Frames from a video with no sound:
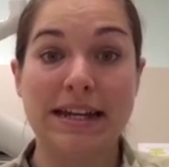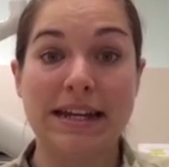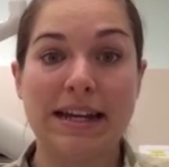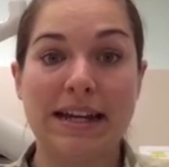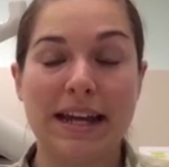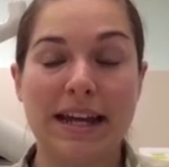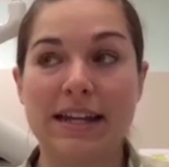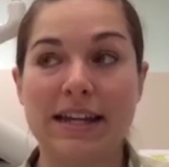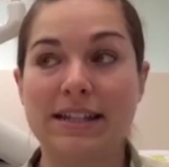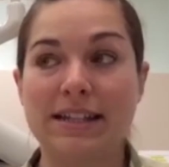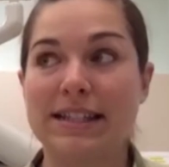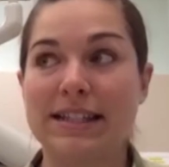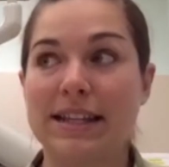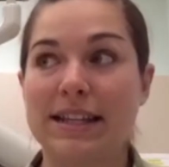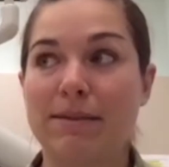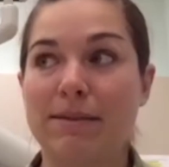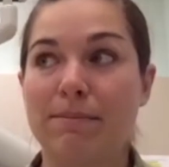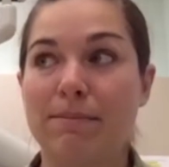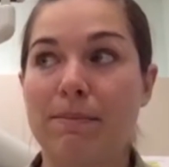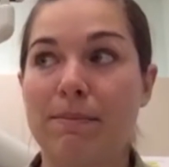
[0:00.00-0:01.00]
is
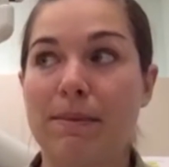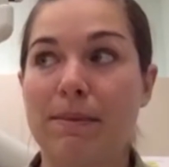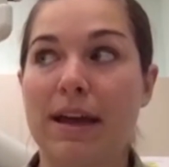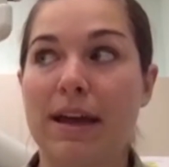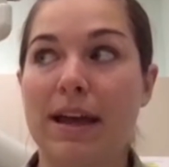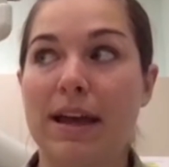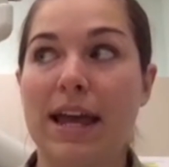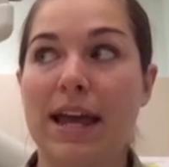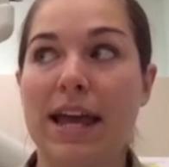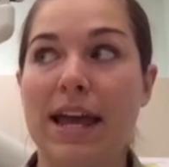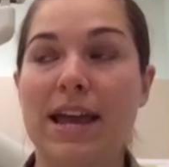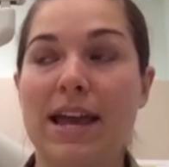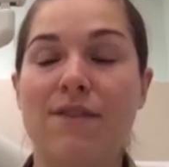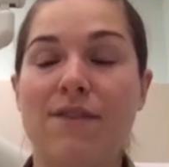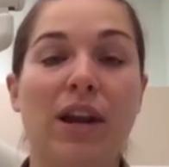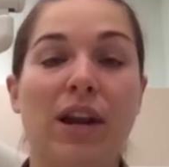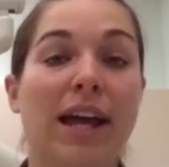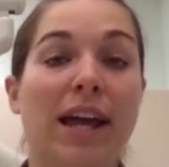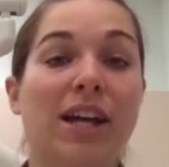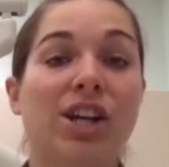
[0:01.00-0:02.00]

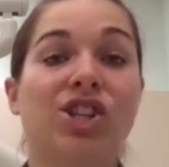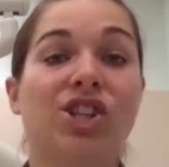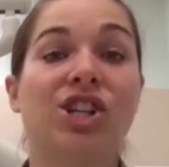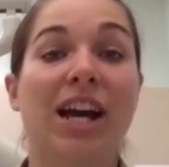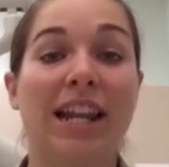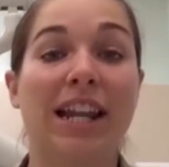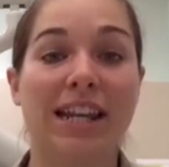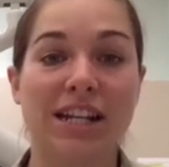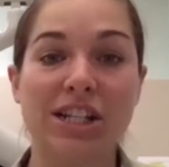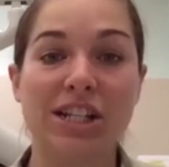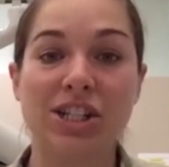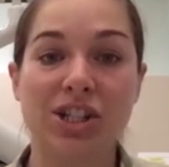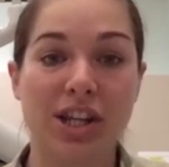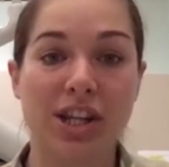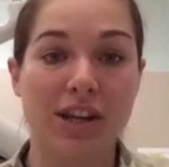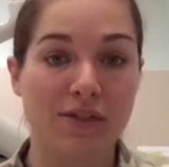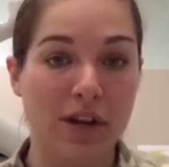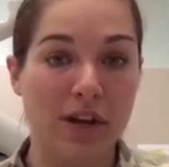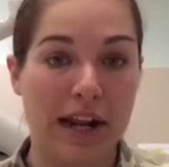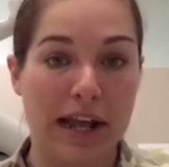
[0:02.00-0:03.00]
if you like a
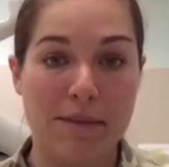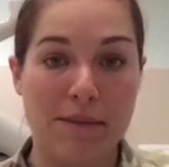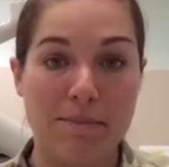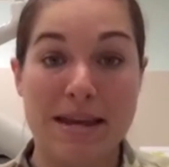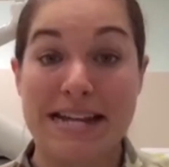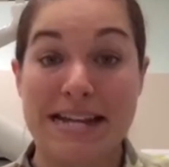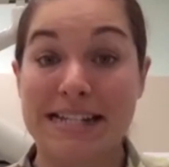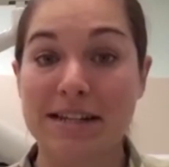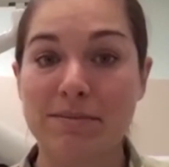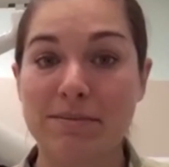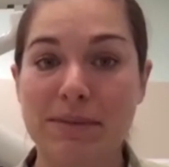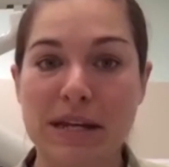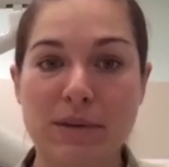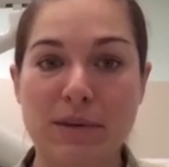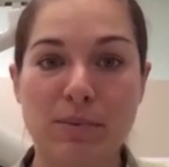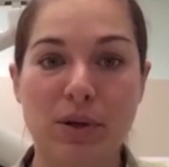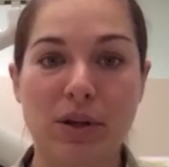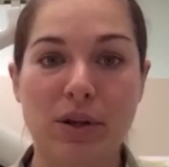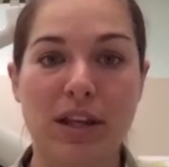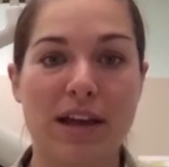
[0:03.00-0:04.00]
challenge, if you like meeting
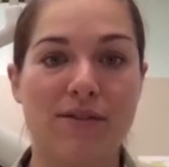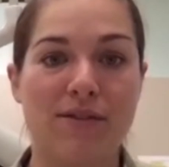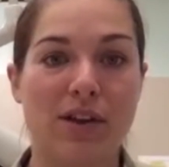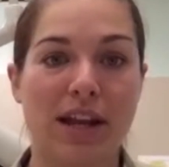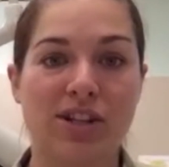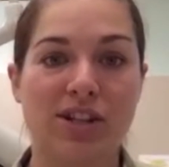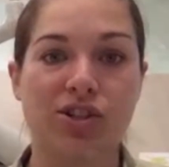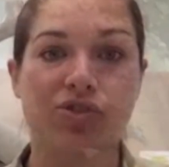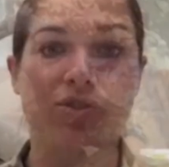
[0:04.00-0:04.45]
people, if you like to